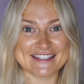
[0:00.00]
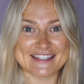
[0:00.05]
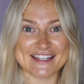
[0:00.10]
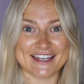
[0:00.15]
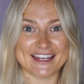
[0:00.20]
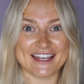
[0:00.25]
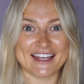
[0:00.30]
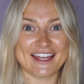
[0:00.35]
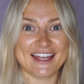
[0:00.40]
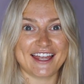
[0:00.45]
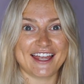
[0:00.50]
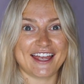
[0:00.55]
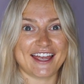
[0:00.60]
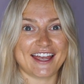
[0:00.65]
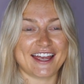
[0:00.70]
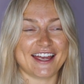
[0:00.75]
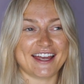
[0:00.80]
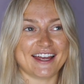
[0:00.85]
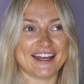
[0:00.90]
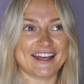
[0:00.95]
that
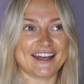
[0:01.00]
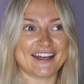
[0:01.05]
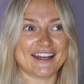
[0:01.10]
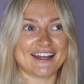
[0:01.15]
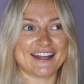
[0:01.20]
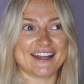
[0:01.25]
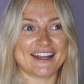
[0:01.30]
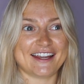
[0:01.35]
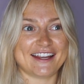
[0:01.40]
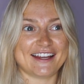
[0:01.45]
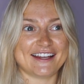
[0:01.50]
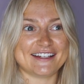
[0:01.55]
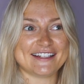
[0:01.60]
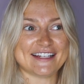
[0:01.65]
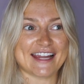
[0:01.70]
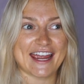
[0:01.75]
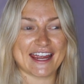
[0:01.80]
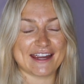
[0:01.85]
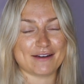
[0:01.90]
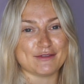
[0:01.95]

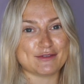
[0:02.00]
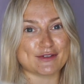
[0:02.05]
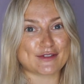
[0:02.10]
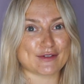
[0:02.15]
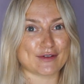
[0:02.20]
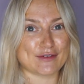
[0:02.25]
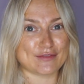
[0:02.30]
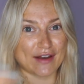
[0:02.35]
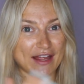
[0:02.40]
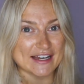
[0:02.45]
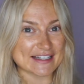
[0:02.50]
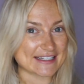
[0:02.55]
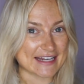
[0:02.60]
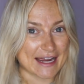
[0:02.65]
it will sort of like